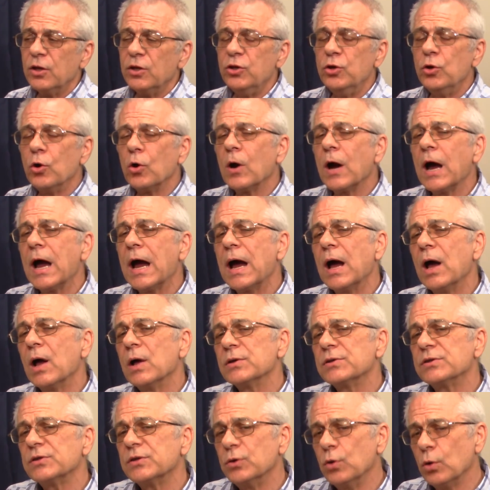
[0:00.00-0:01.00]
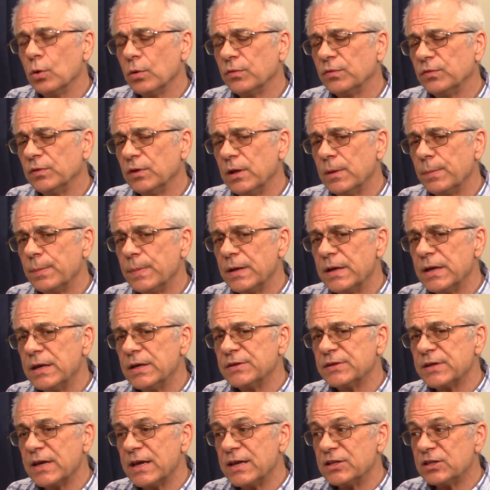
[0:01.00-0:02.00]
your house, your flip
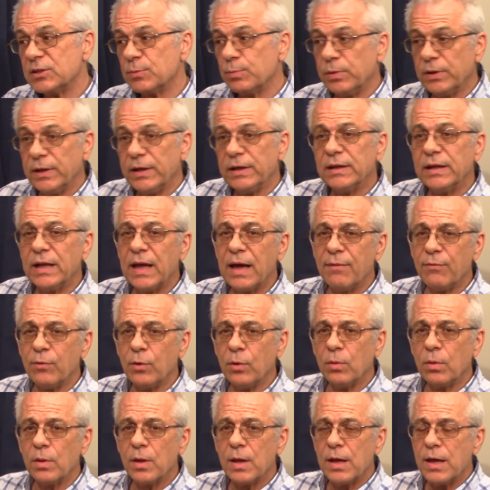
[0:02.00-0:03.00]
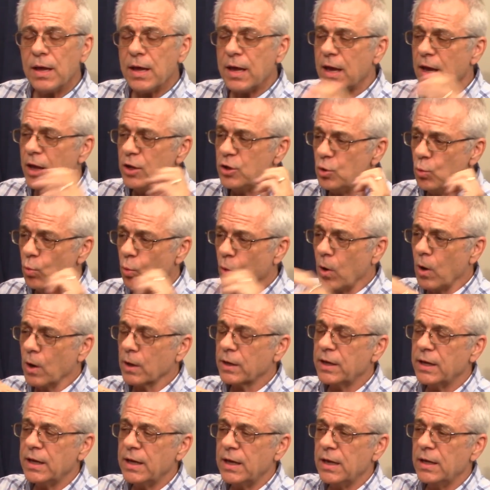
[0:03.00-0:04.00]
is a split level, and you
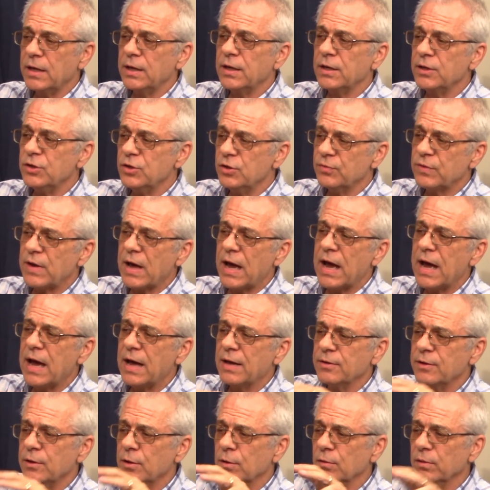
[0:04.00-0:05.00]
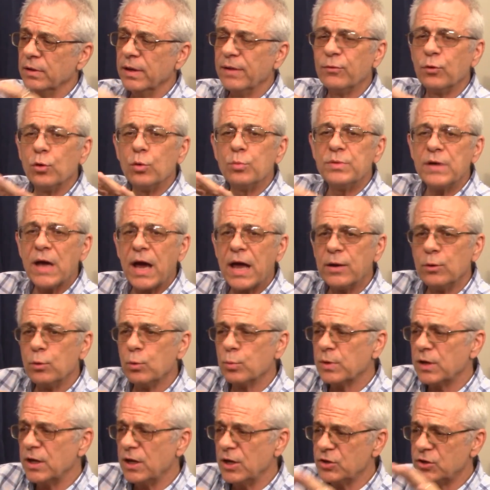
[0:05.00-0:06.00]
walk in and you've got living room, dining
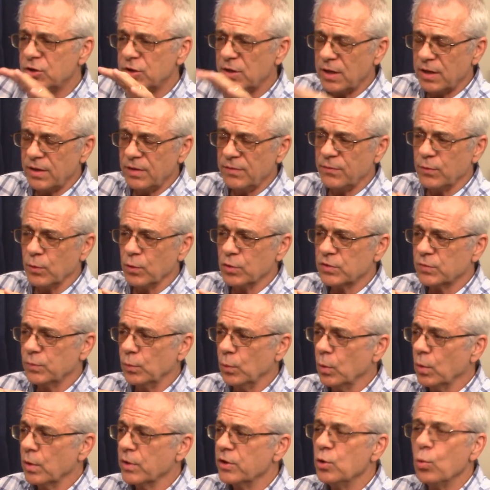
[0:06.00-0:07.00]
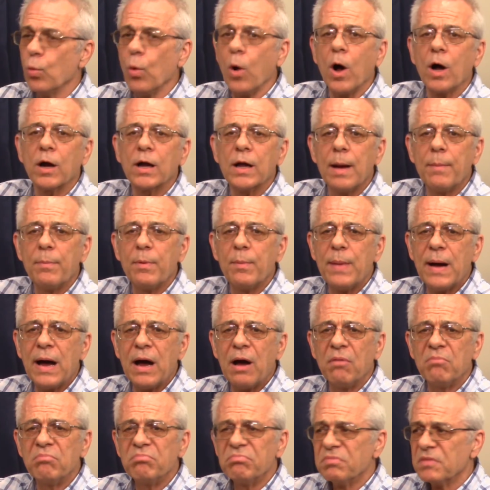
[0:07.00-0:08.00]
room, kitchen on the first floor, and you walk up
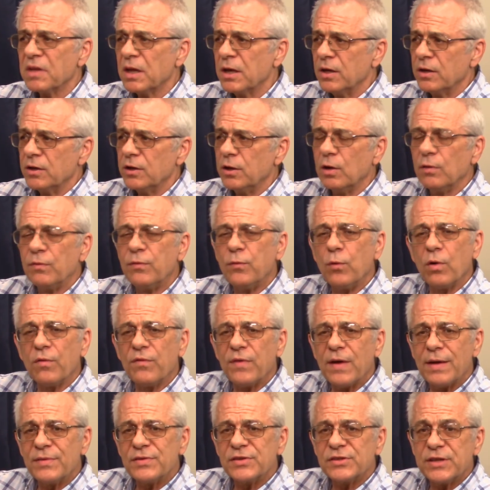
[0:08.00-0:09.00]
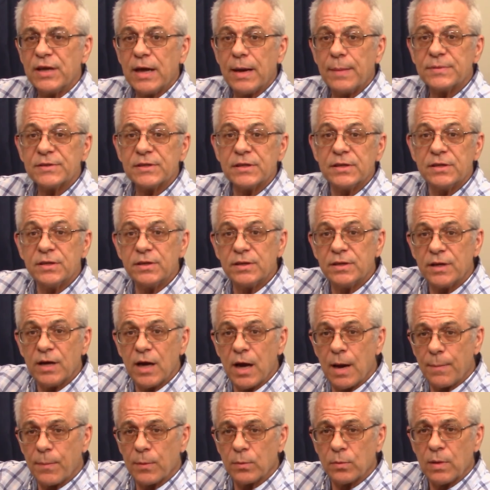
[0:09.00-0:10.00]
about 4 or 5 steps into
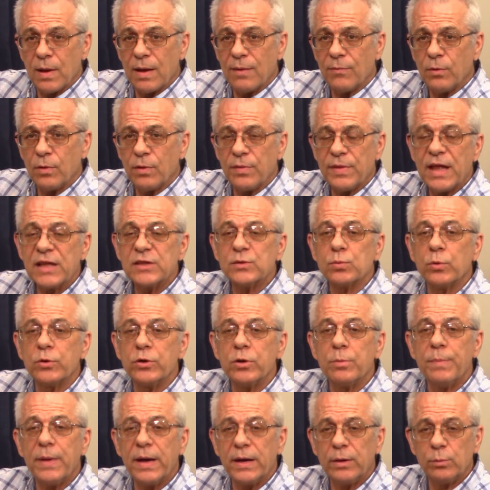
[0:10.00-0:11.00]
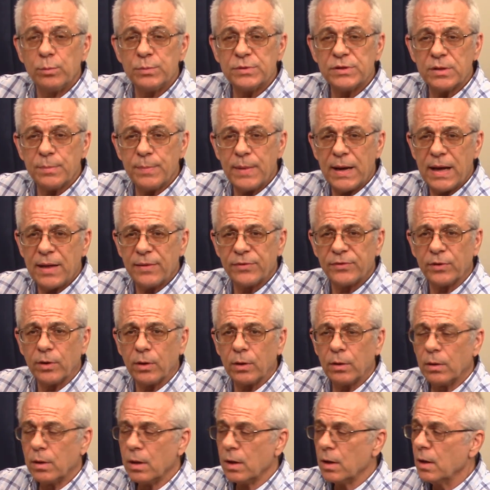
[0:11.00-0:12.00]
the upper level, and that's where your bedrooms and the baths
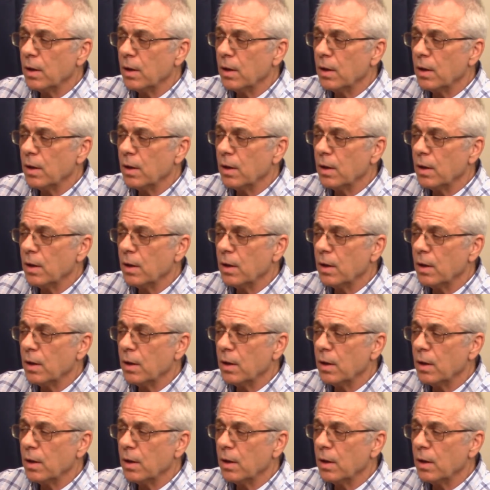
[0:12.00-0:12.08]
are.